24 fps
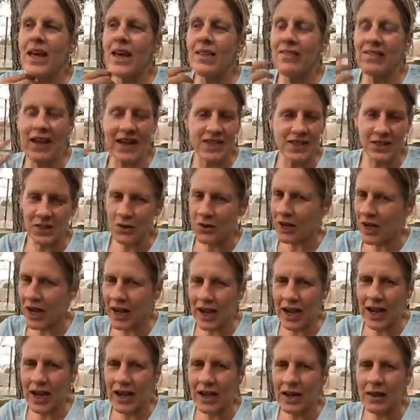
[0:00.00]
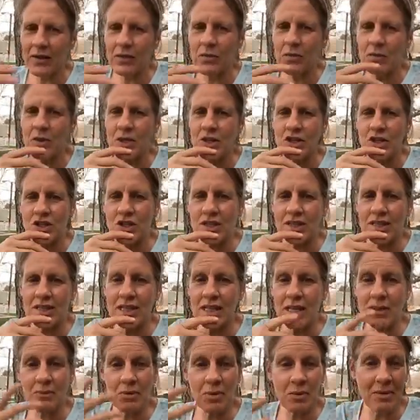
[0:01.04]
That's okay. We just
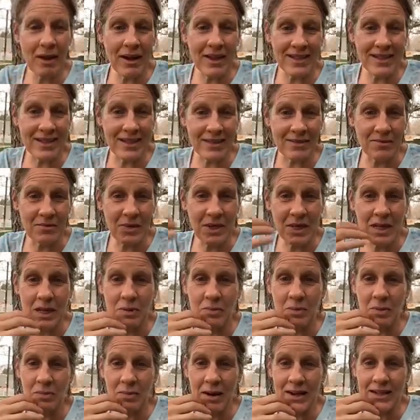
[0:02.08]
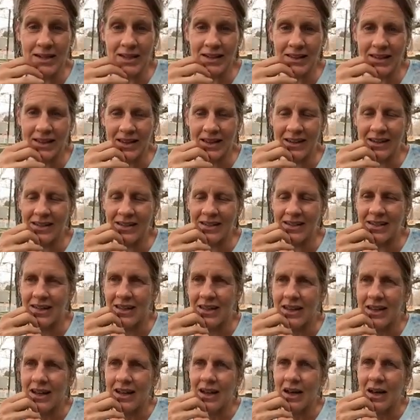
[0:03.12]
keep reminding. We keep reminding things
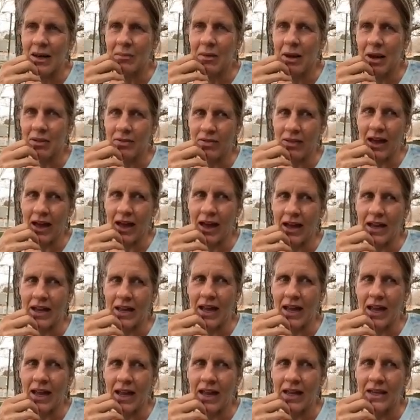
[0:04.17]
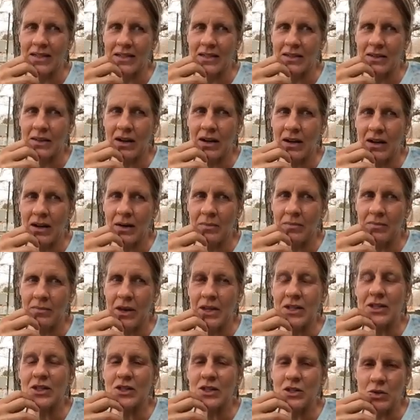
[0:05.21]
about that, and
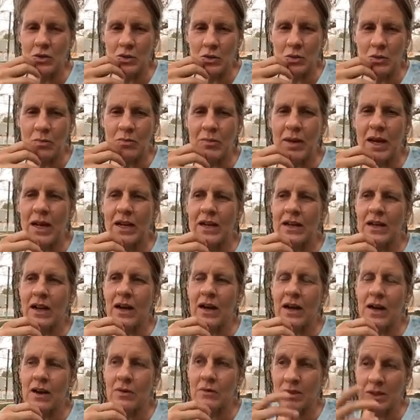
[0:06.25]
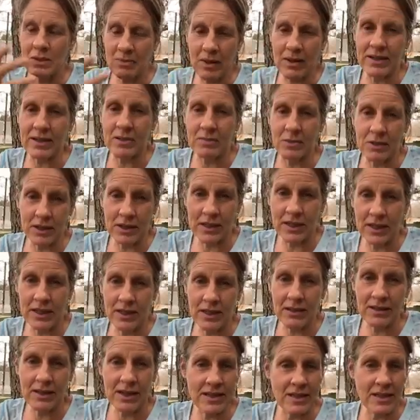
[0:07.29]
assume and
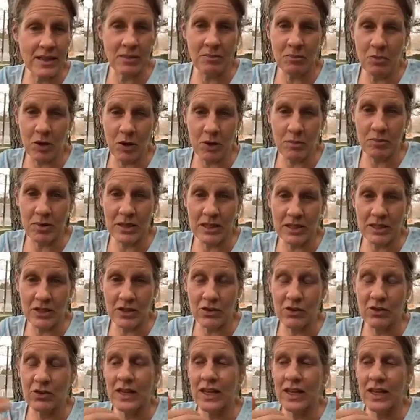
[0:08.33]
responsibility. That's an important piece too.